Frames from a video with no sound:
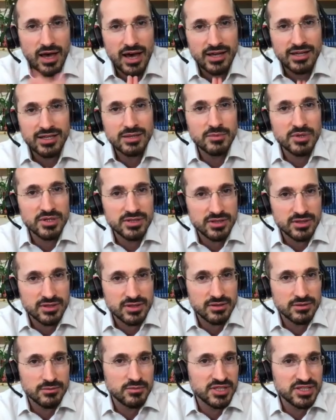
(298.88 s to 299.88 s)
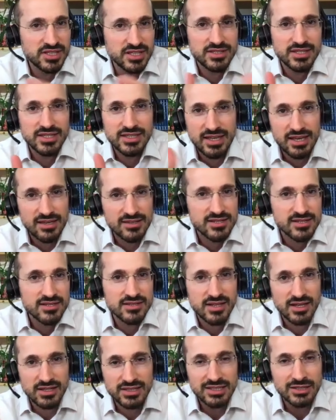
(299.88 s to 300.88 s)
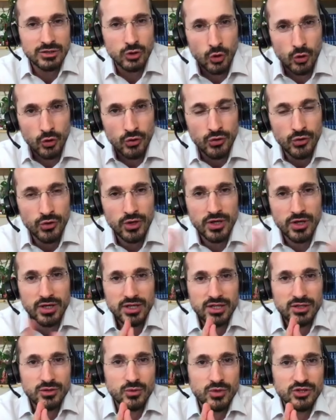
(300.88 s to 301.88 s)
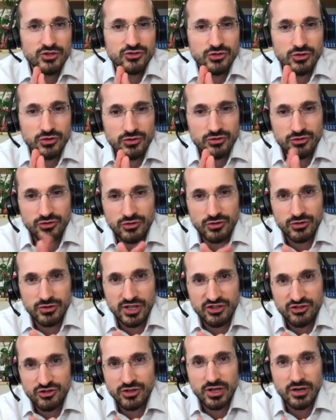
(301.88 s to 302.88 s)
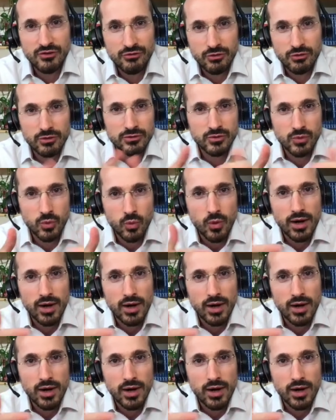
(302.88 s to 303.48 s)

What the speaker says: highly mediatic cases like in Dreux, in which the National Front